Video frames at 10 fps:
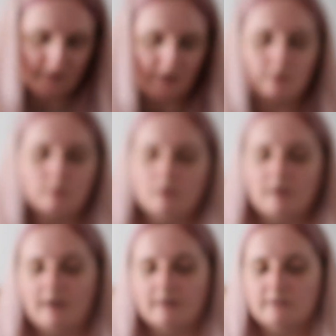Gilmore
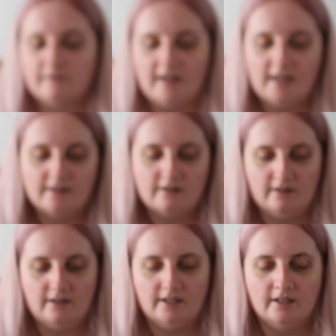Girls fan.
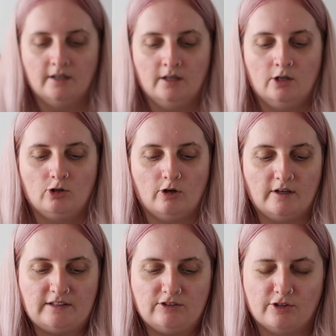I got
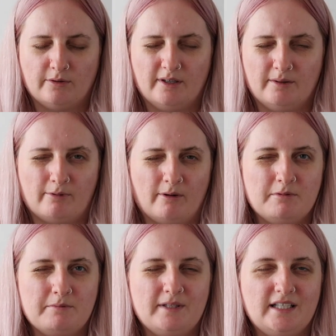into it
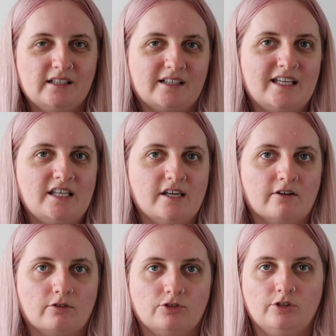probably like a year
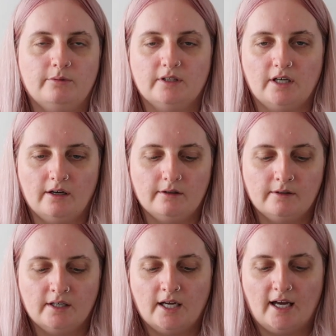or two ago,
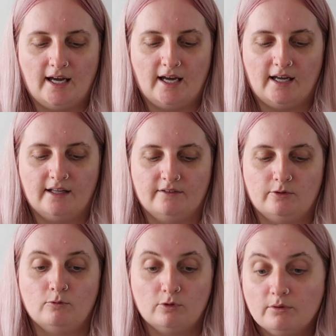and
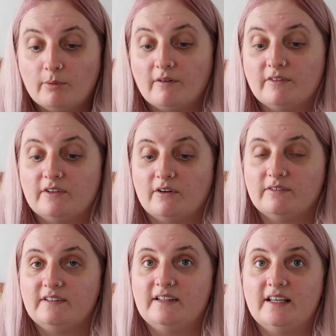Warner Brothers
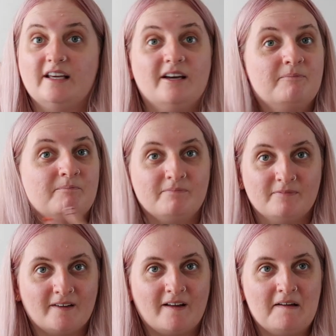obviously
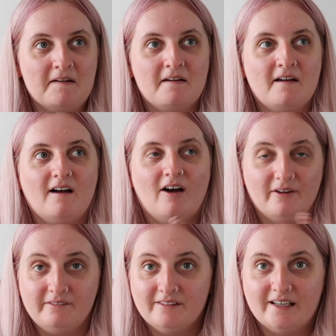
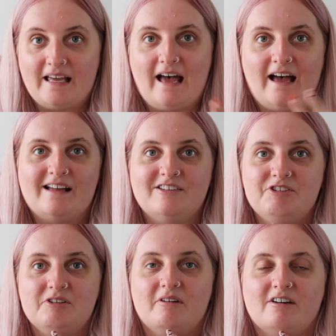own it,
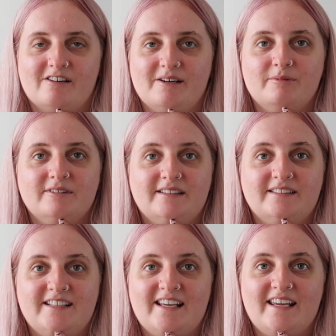and you are able to
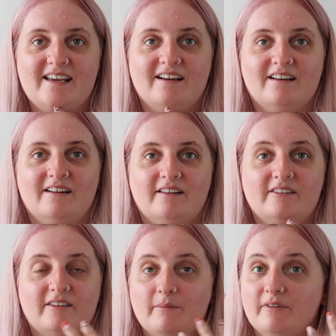see
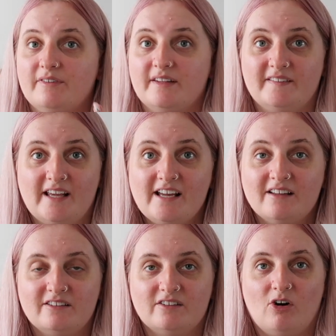some of the
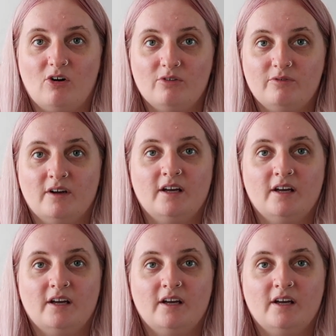sets of